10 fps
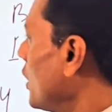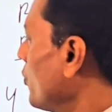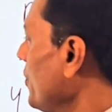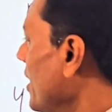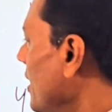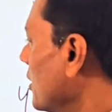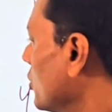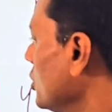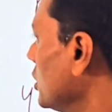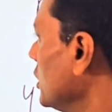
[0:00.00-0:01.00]
and we are
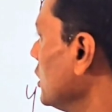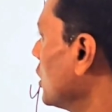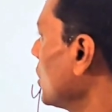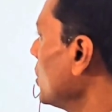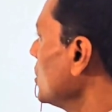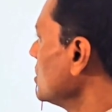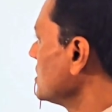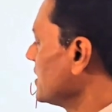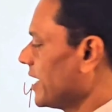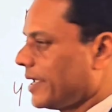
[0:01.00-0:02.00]
going to
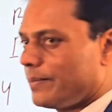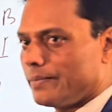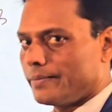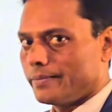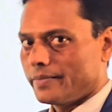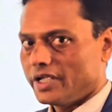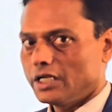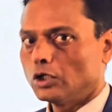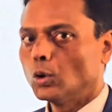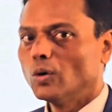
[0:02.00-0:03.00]
enclose them
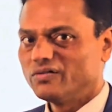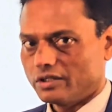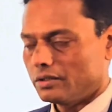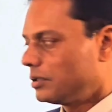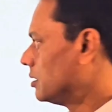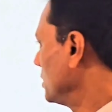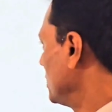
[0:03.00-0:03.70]
in oval,